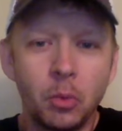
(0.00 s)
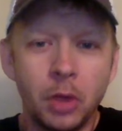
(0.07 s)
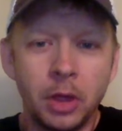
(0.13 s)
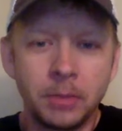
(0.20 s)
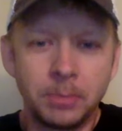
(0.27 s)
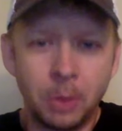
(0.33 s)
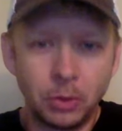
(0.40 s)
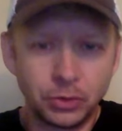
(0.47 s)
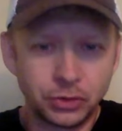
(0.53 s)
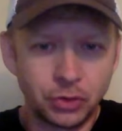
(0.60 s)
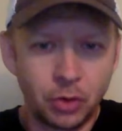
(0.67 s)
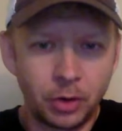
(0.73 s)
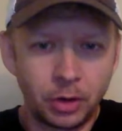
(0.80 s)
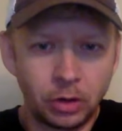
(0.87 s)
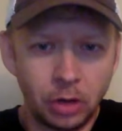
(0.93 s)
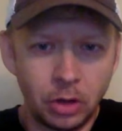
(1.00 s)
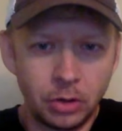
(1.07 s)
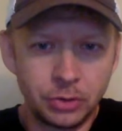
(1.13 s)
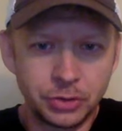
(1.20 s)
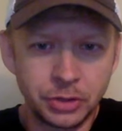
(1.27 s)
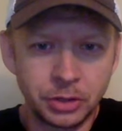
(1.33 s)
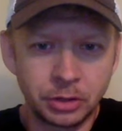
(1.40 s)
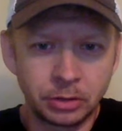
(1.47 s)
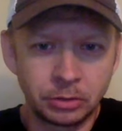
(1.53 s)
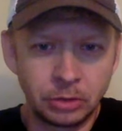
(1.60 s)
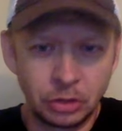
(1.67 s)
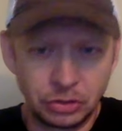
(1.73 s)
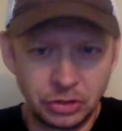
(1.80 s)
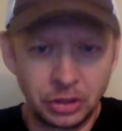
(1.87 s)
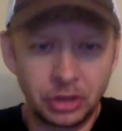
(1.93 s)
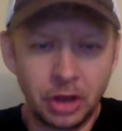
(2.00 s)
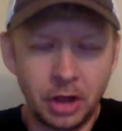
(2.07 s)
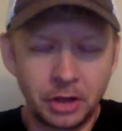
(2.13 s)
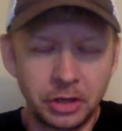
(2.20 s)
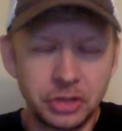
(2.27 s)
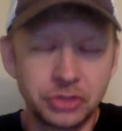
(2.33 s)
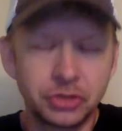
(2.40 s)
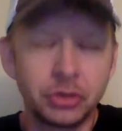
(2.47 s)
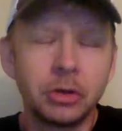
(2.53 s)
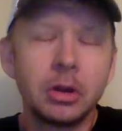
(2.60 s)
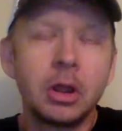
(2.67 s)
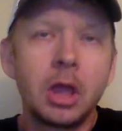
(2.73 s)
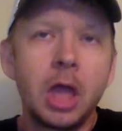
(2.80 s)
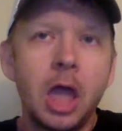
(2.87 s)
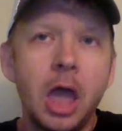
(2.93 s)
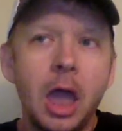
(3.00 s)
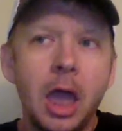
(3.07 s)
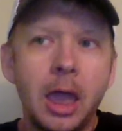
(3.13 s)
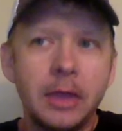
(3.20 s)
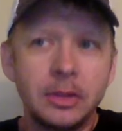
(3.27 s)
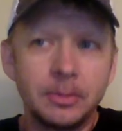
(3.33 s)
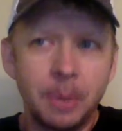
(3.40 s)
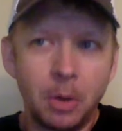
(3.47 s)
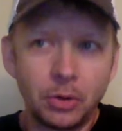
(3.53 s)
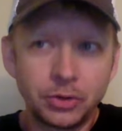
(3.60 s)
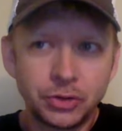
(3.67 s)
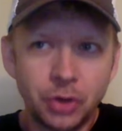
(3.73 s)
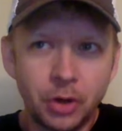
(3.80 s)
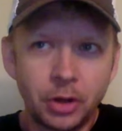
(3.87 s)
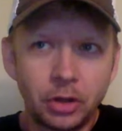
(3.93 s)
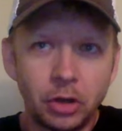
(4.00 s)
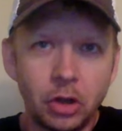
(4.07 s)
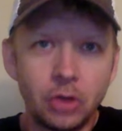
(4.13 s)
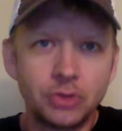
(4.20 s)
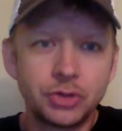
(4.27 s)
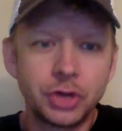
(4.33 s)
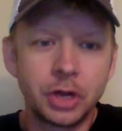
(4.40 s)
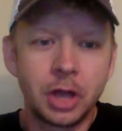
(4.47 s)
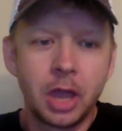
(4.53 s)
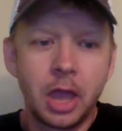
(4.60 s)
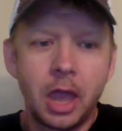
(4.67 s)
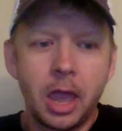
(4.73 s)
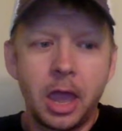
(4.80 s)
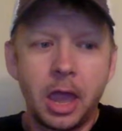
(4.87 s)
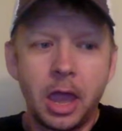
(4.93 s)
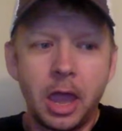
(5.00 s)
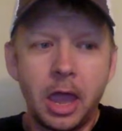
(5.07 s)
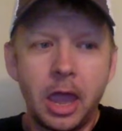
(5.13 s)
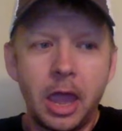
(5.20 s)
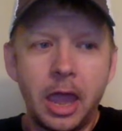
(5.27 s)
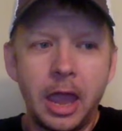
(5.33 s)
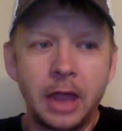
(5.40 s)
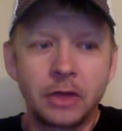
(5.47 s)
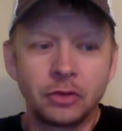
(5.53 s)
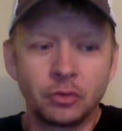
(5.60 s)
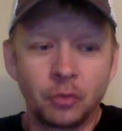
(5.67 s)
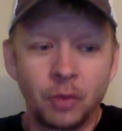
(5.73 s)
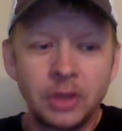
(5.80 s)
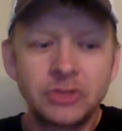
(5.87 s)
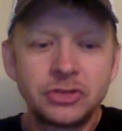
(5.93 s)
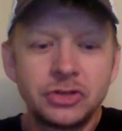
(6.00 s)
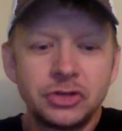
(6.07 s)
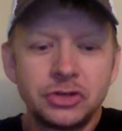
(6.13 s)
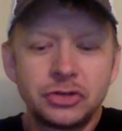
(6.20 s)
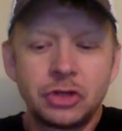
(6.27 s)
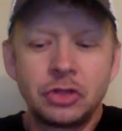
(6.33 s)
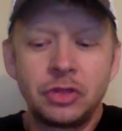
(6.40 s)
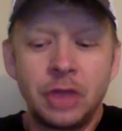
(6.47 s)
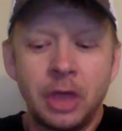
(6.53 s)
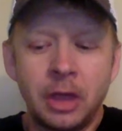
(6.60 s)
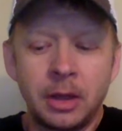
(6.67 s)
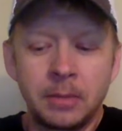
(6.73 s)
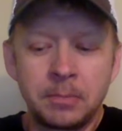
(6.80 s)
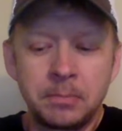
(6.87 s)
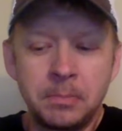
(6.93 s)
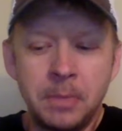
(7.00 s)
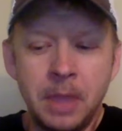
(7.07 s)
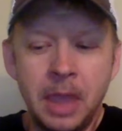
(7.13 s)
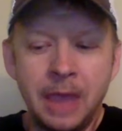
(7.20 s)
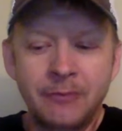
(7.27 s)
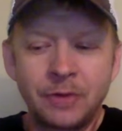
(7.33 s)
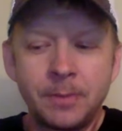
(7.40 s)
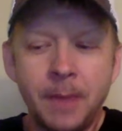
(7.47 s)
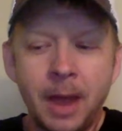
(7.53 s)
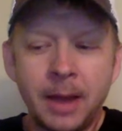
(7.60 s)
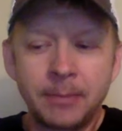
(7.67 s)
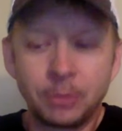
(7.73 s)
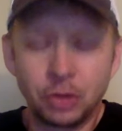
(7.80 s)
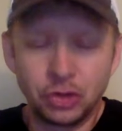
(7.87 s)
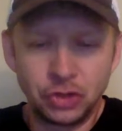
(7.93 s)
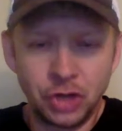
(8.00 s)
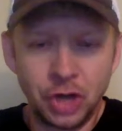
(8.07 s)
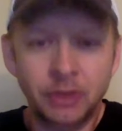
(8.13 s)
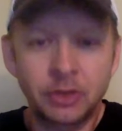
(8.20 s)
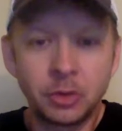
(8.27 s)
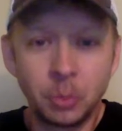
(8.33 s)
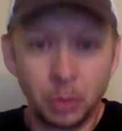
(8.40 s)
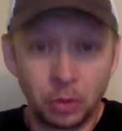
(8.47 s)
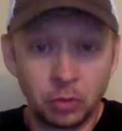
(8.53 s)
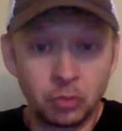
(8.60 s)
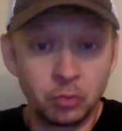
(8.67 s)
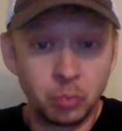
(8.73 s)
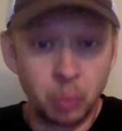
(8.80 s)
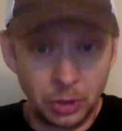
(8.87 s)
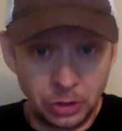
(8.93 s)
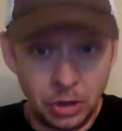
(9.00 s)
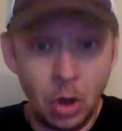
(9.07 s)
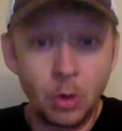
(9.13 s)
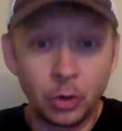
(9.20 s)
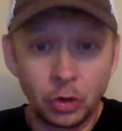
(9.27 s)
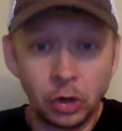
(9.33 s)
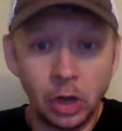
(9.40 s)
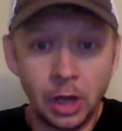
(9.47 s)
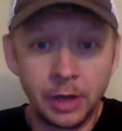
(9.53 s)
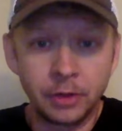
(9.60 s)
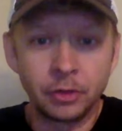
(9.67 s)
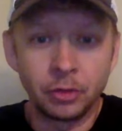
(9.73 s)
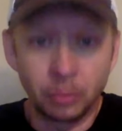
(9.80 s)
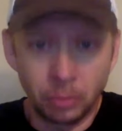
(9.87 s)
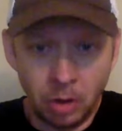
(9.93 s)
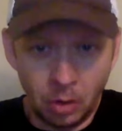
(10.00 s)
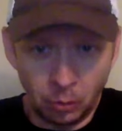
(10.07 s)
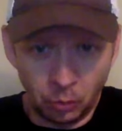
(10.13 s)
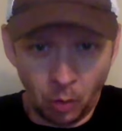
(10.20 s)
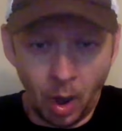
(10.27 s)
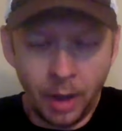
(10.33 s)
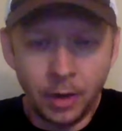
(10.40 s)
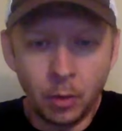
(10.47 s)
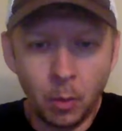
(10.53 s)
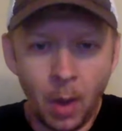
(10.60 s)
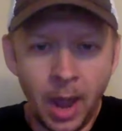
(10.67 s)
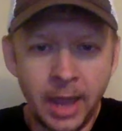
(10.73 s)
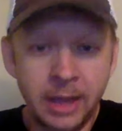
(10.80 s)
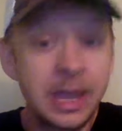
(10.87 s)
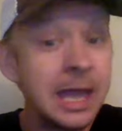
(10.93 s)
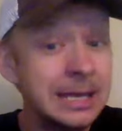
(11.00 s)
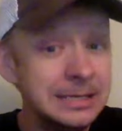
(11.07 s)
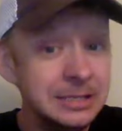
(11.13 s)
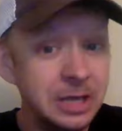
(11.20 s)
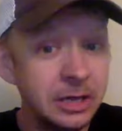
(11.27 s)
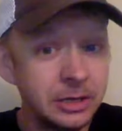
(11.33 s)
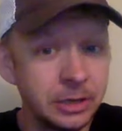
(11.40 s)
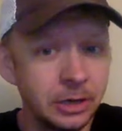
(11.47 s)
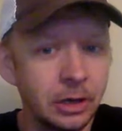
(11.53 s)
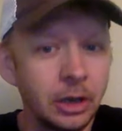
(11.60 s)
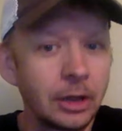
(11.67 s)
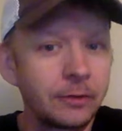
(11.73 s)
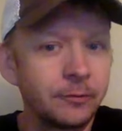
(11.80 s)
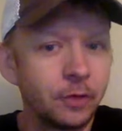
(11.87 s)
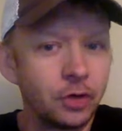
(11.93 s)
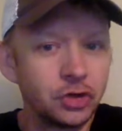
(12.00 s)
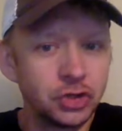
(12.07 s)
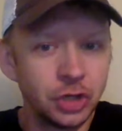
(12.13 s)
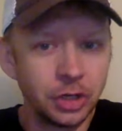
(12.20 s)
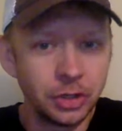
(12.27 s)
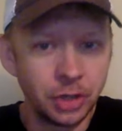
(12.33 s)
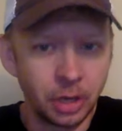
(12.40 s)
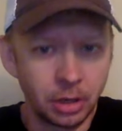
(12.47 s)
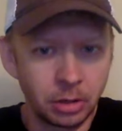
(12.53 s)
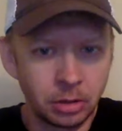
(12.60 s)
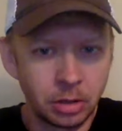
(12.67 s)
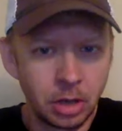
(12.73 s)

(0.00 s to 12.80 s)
when polls started closing, you know, 10 o'clock Eastern. Yeah. And the polls started closing, and races that everybody projected would, would go to Clinton right away didn't, like yeah. Virginia.